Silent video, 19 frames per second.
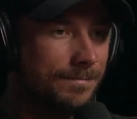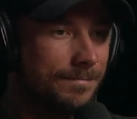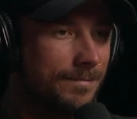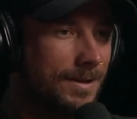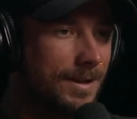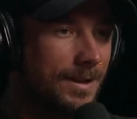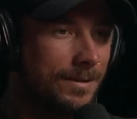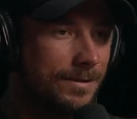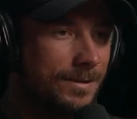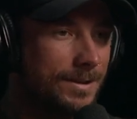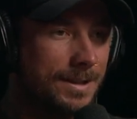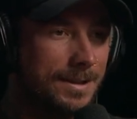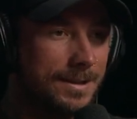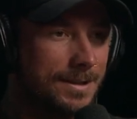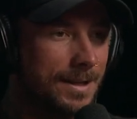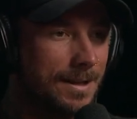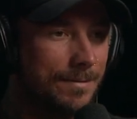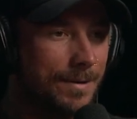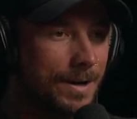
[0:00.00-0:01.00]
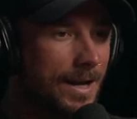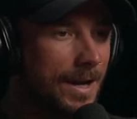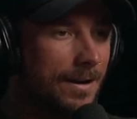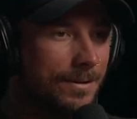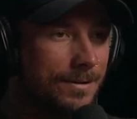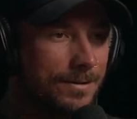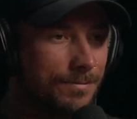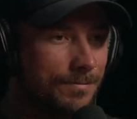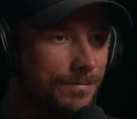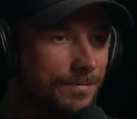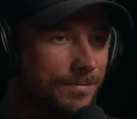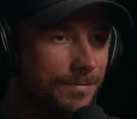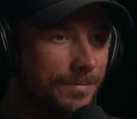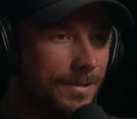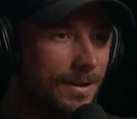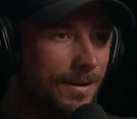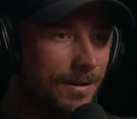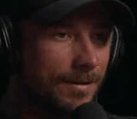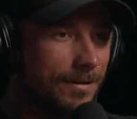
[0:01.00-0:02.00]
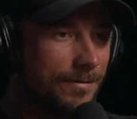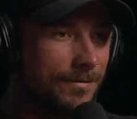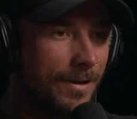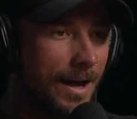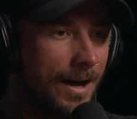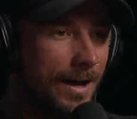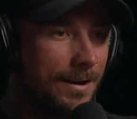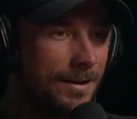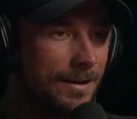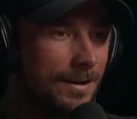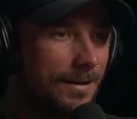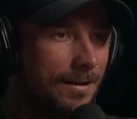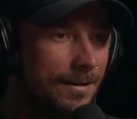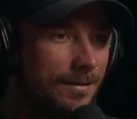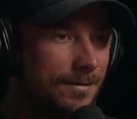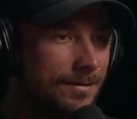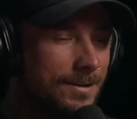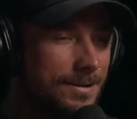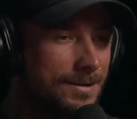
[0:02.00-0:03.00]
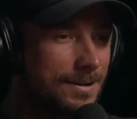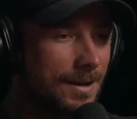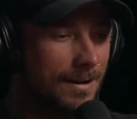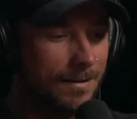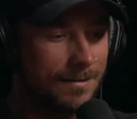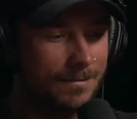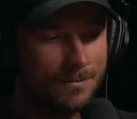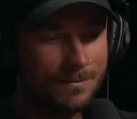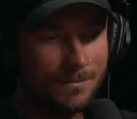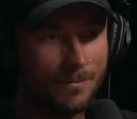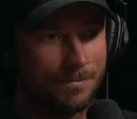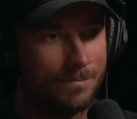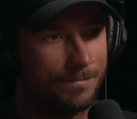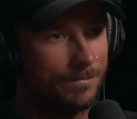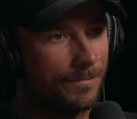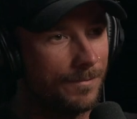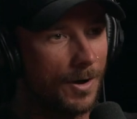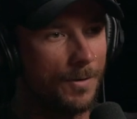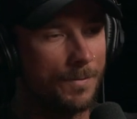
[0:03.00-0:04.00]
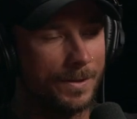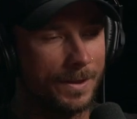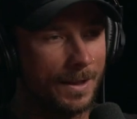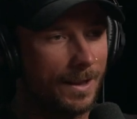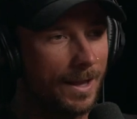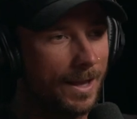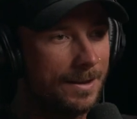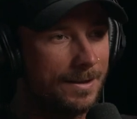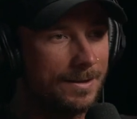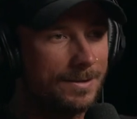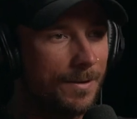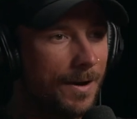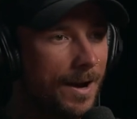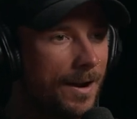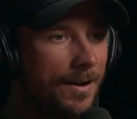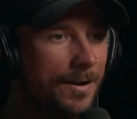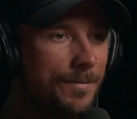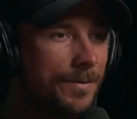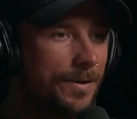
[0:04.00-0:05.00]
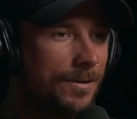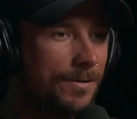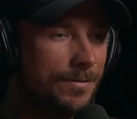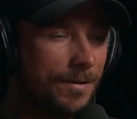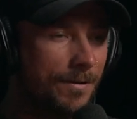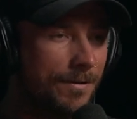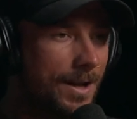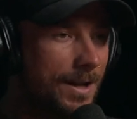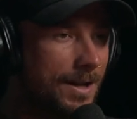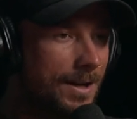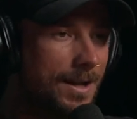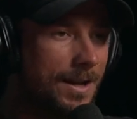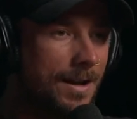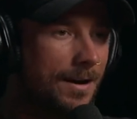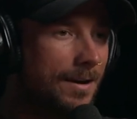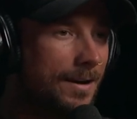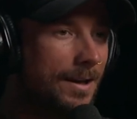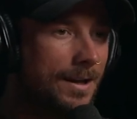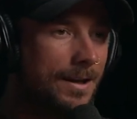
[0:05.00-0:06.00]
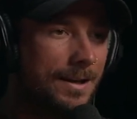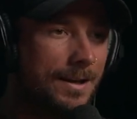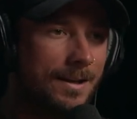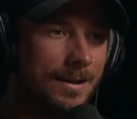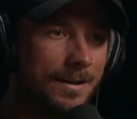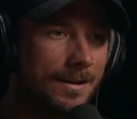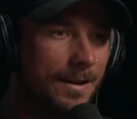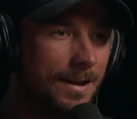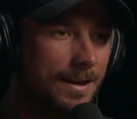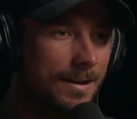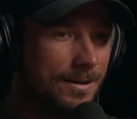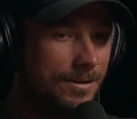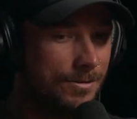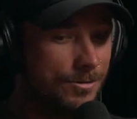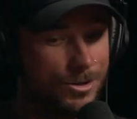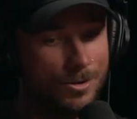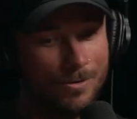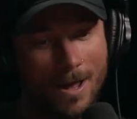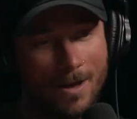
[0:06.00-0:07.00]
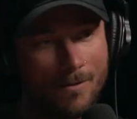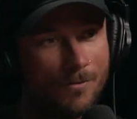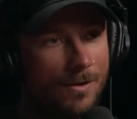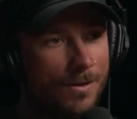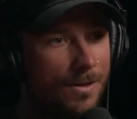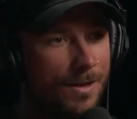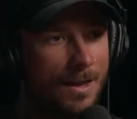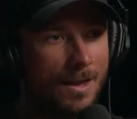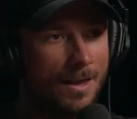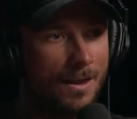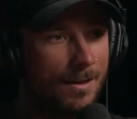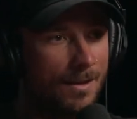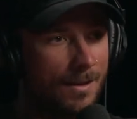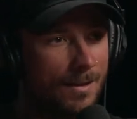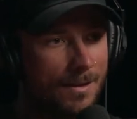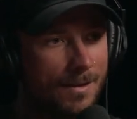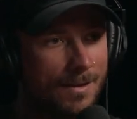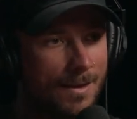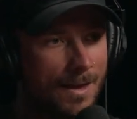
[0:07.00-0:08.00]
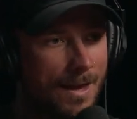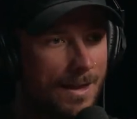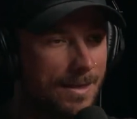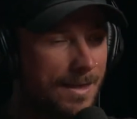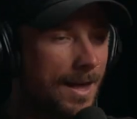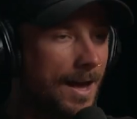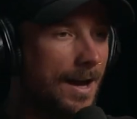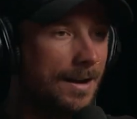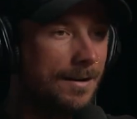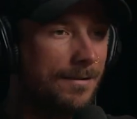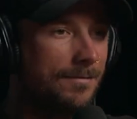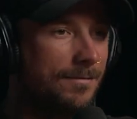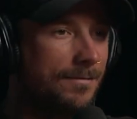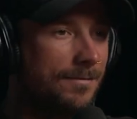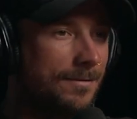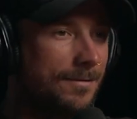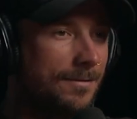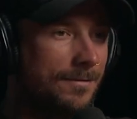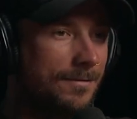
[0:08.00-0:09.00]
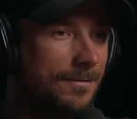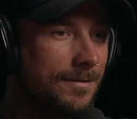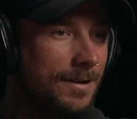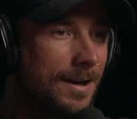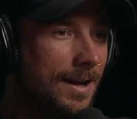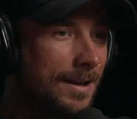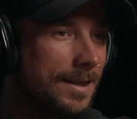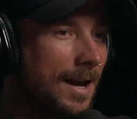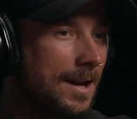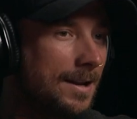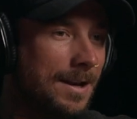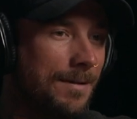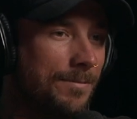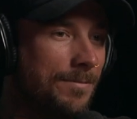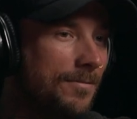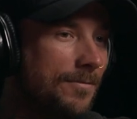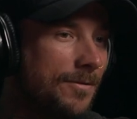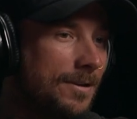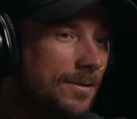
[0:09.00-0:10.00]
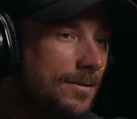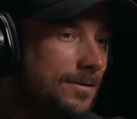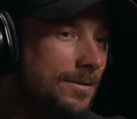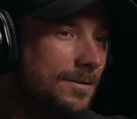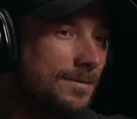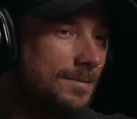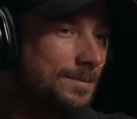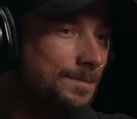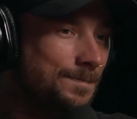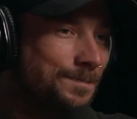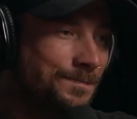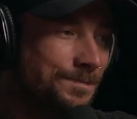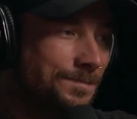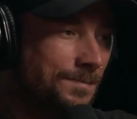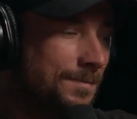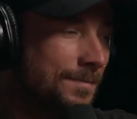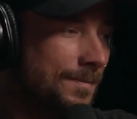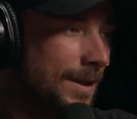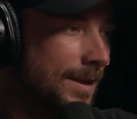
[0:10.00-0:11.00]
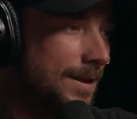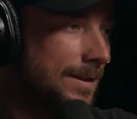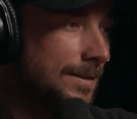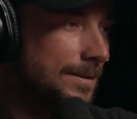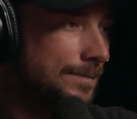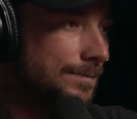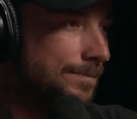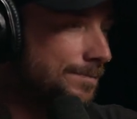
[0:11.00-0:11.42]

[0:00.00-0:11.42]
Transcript: guilty as anybody else you know, of that. You yeah. know, just like open the lens wide open, throw an ND on it, and and you shoot everything at that at that depth of field. Yeah. Um,